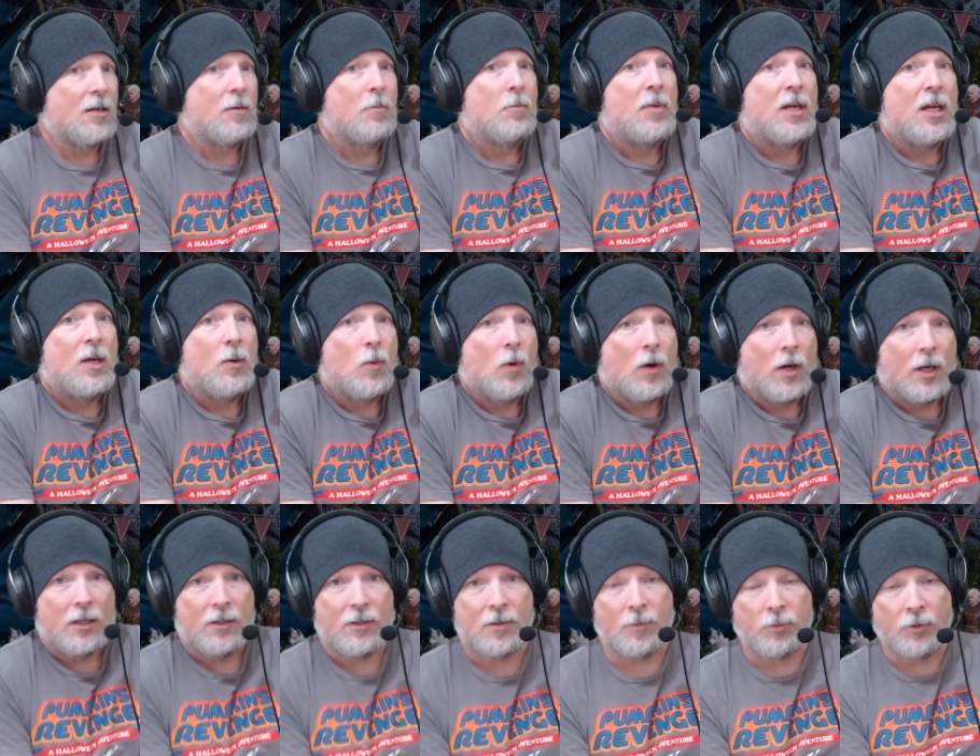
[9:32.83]
and me
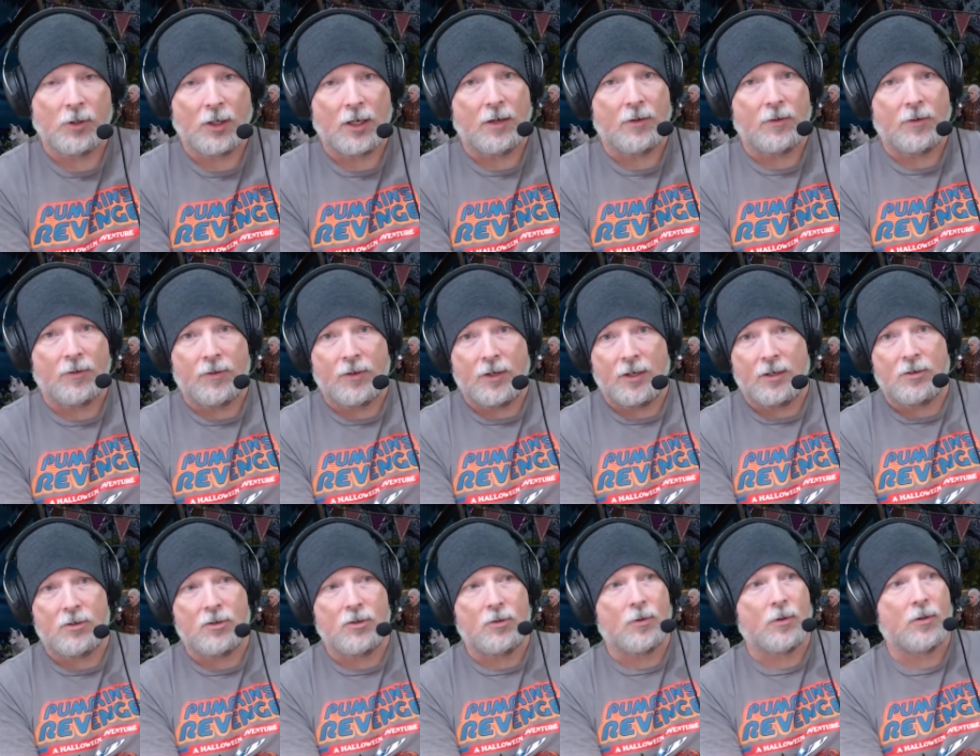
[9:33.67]
wanting to play other
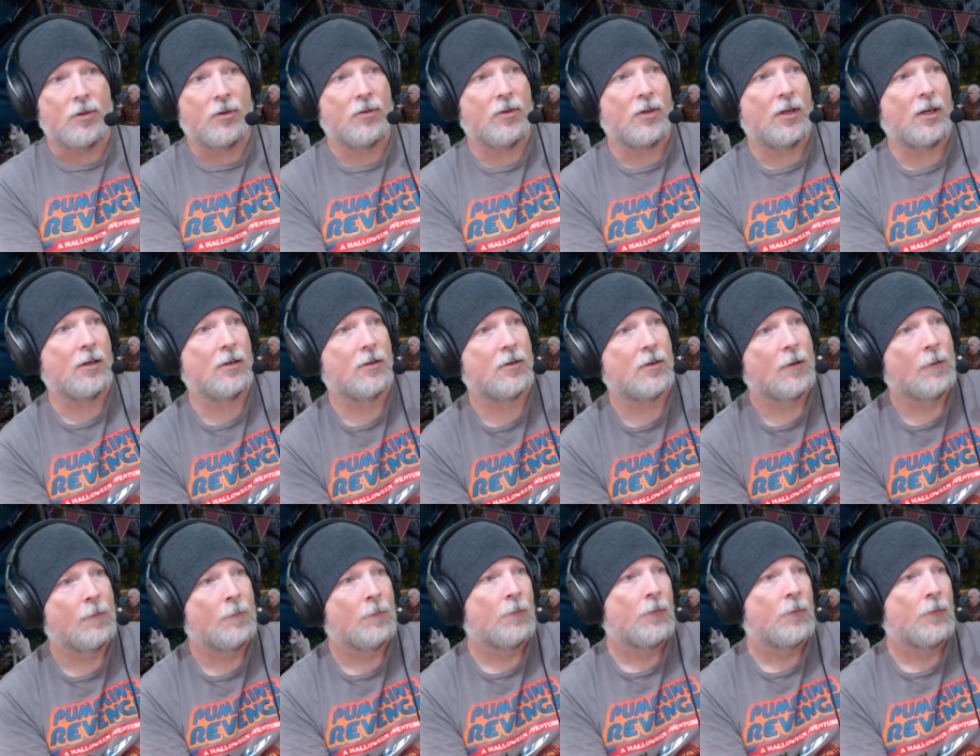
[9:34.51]
things and do other things.